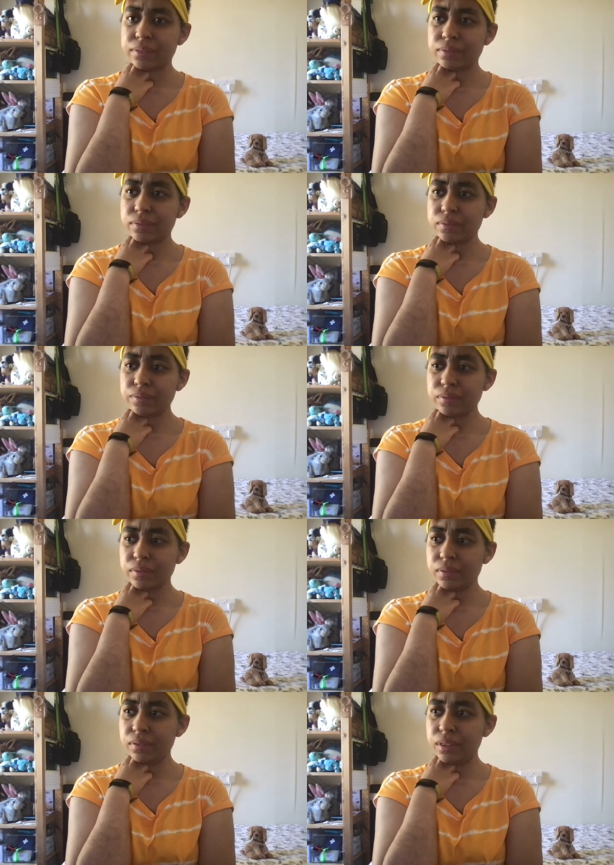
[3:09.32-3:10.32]

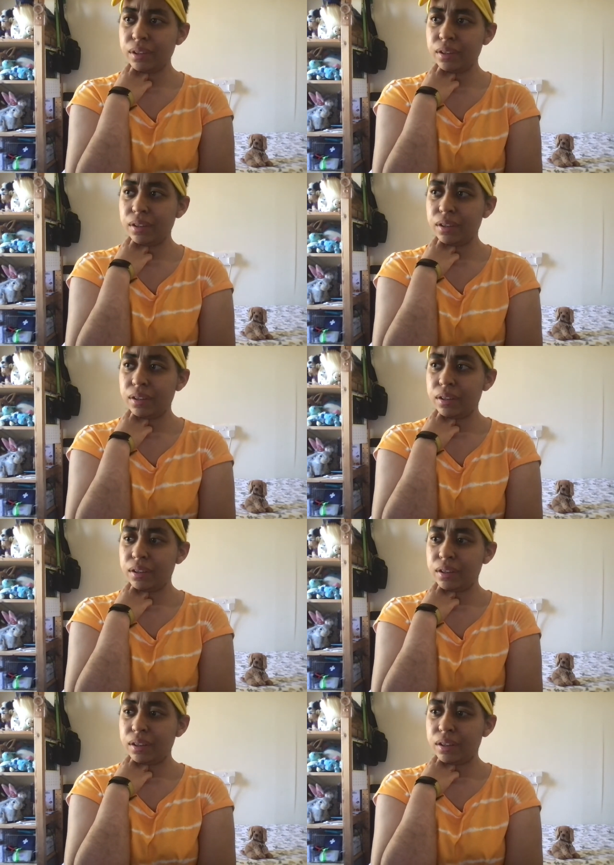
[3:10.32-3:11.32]

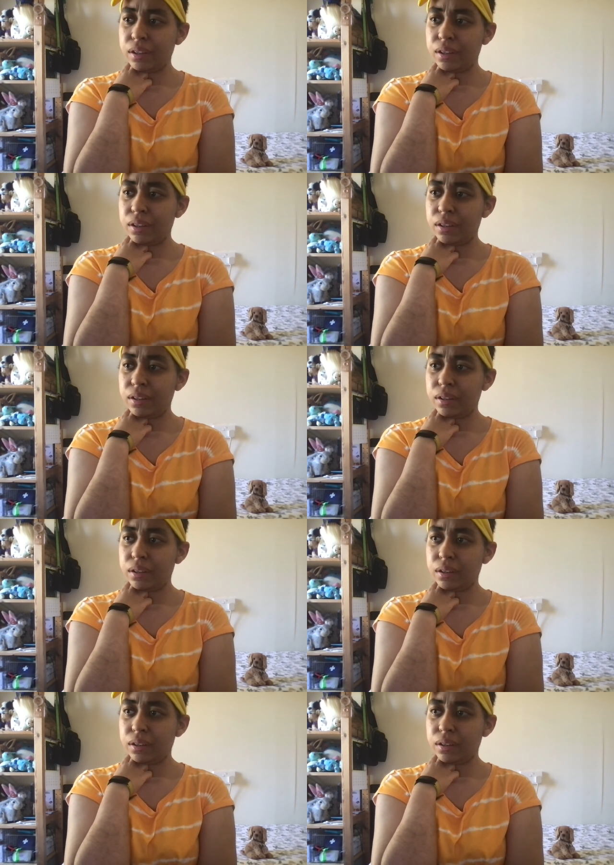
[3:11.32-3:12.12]
No one is speaking in this clip.